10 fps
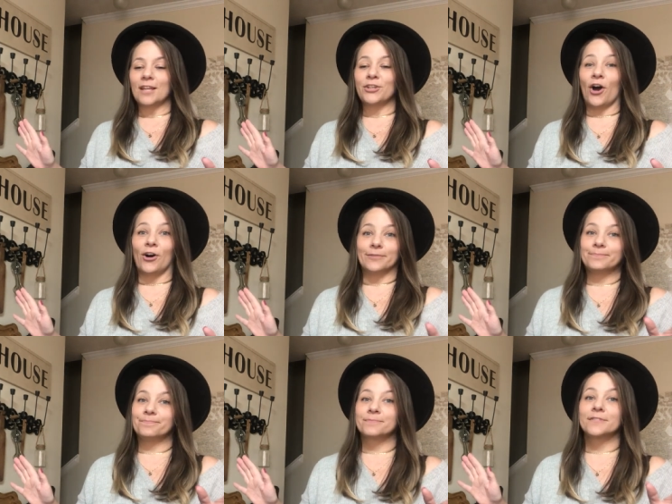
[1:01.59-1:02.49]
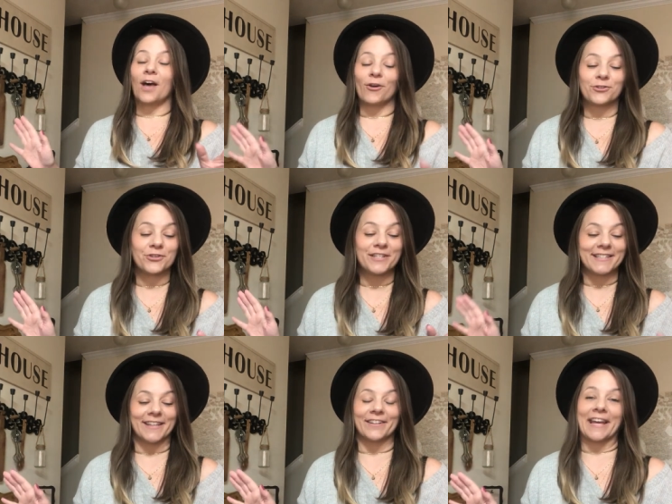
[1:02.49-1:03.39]
Y'all, Dollar Tree is
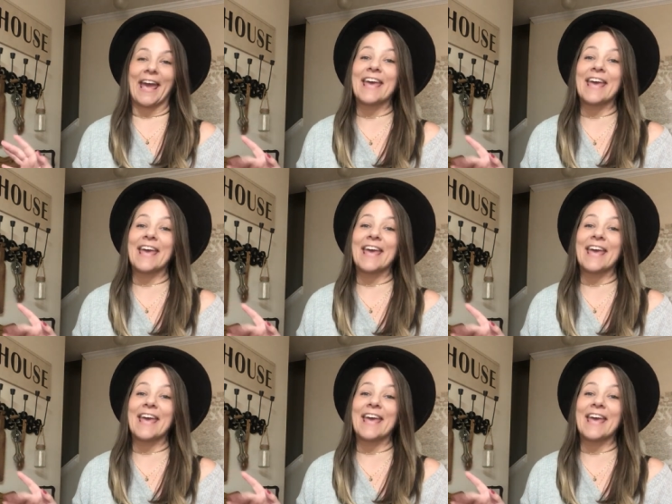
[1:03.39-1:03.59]
killing it.